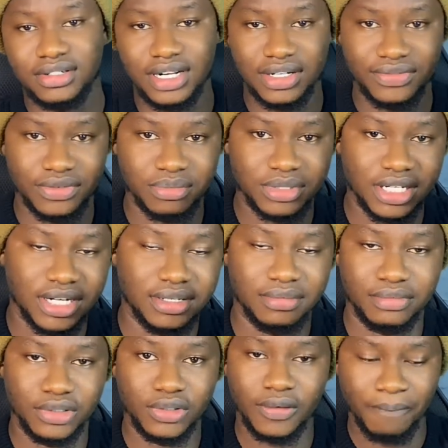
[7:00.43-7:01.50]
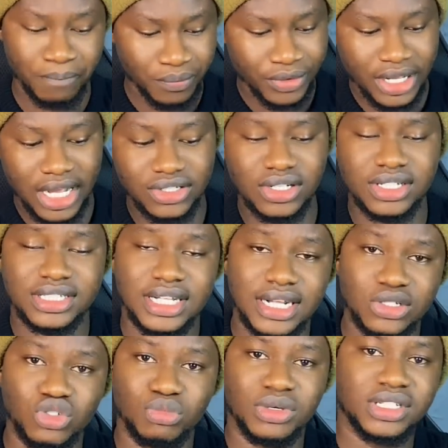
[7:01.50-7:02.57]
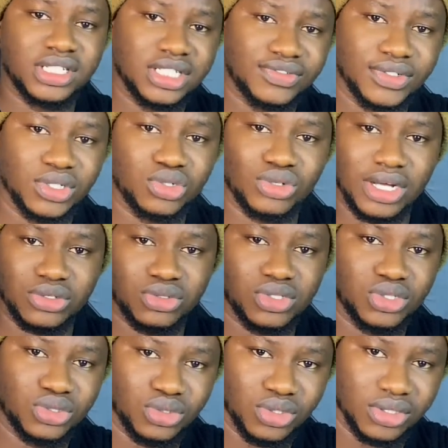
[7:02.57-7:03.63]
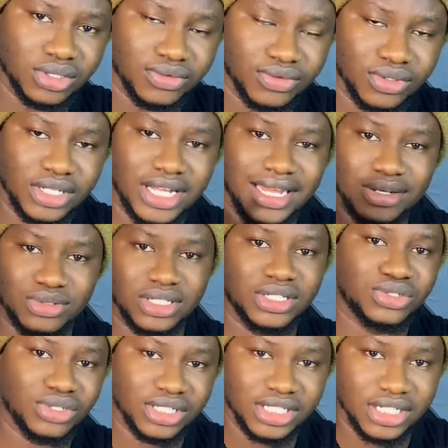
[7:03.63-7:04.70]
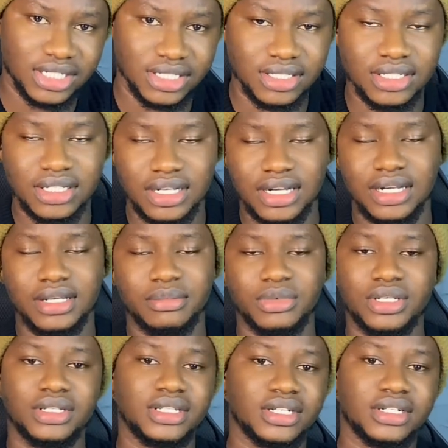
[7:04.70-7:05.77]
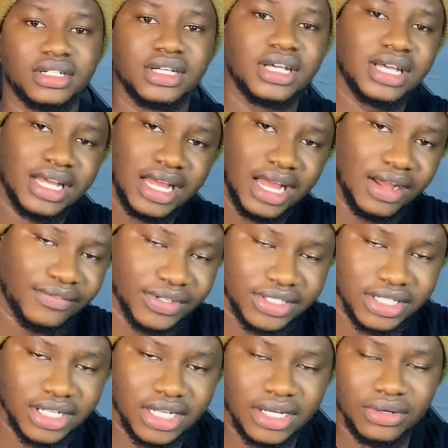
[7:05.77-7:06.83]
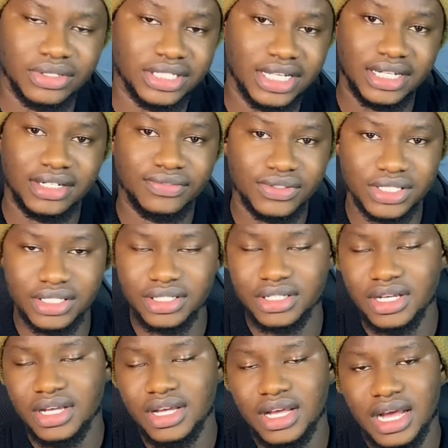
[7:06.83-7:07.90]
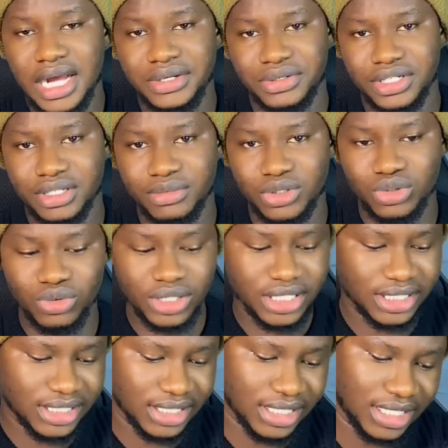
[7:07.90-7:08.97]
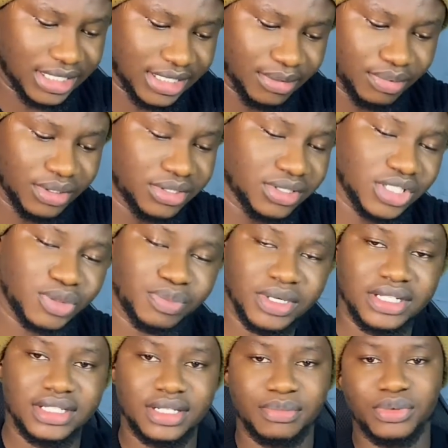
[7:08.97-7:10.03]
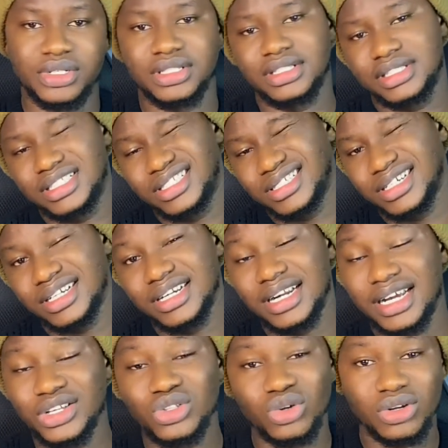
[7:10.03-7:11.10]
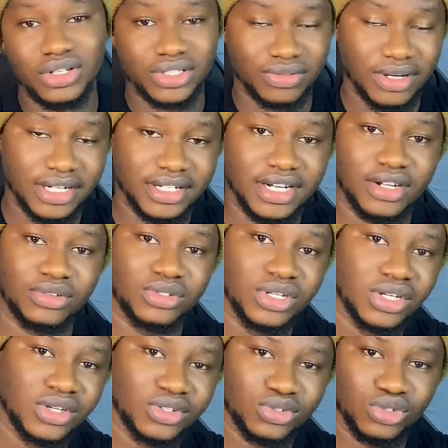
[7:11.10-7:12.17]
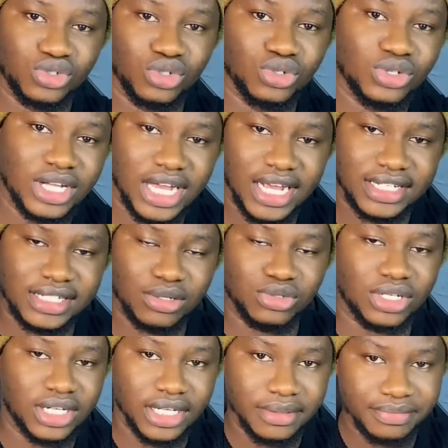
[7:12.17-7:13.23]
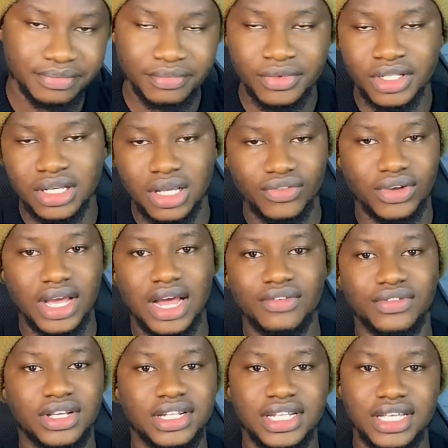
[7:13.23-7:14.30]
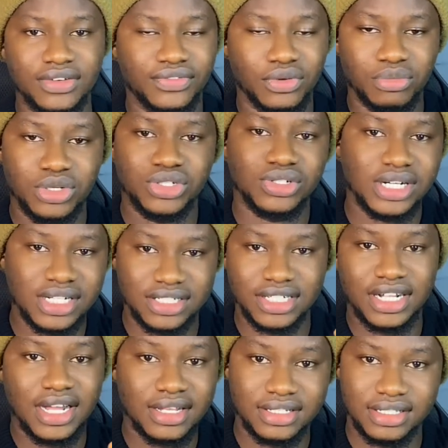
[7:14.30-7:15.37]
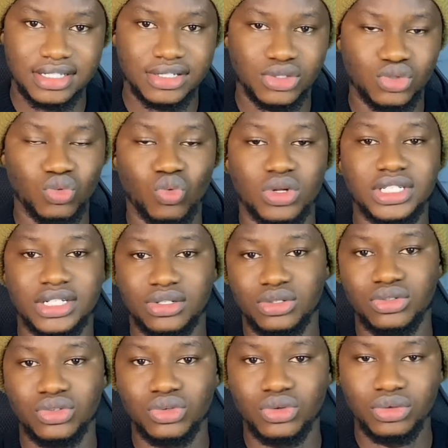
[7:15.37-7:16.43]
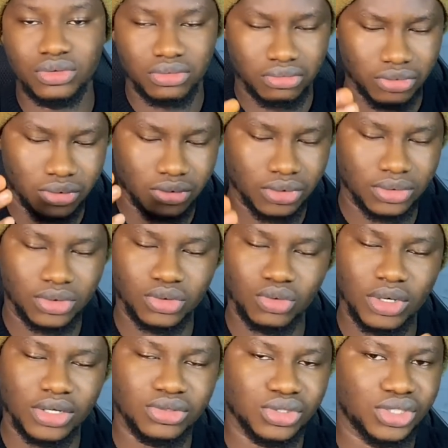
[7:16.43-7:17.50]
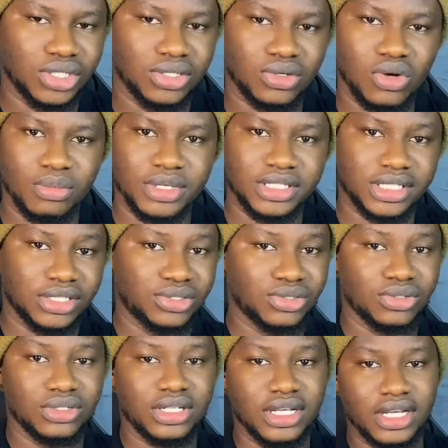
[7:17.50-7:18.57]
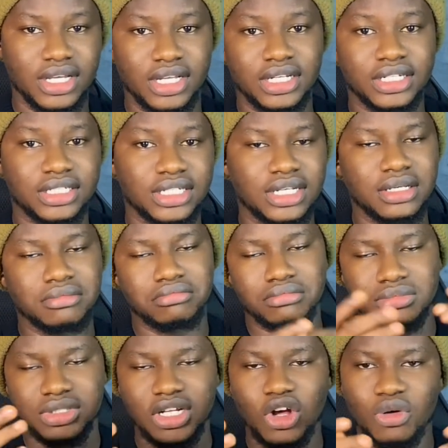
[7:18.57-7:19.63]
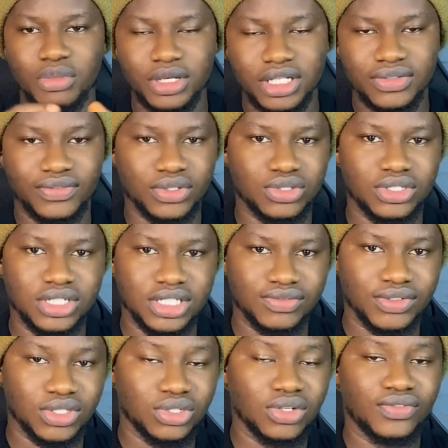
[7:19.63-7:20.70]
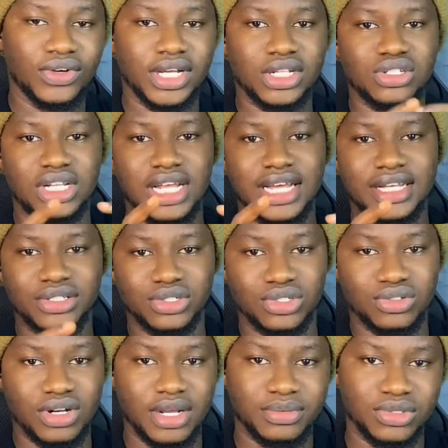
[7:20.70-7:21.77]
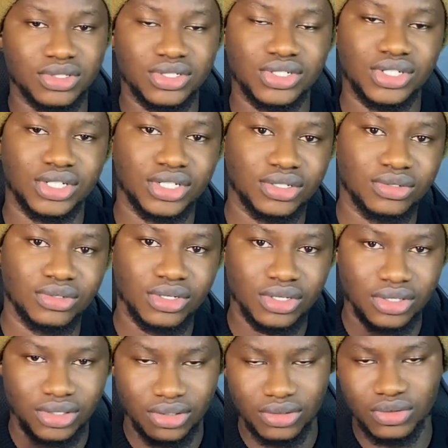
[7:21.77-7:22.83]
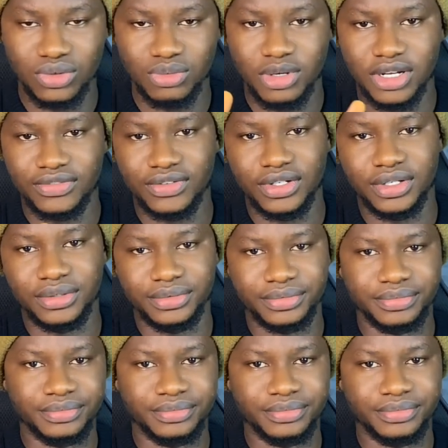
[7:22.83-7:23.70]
right from time, but I just decided to make this video to actually show those of you that are actually interested in claiming the avatar or the N F T, how you're going to be doing it. And I simply just spent three point three nine dollars right now to show you guys how to claim. If you have any information as regards this to what I don't know, do well to share in the comment section, and that will be it for today's video. Don't forget to like and subscribe to this channel. Goodbye for now.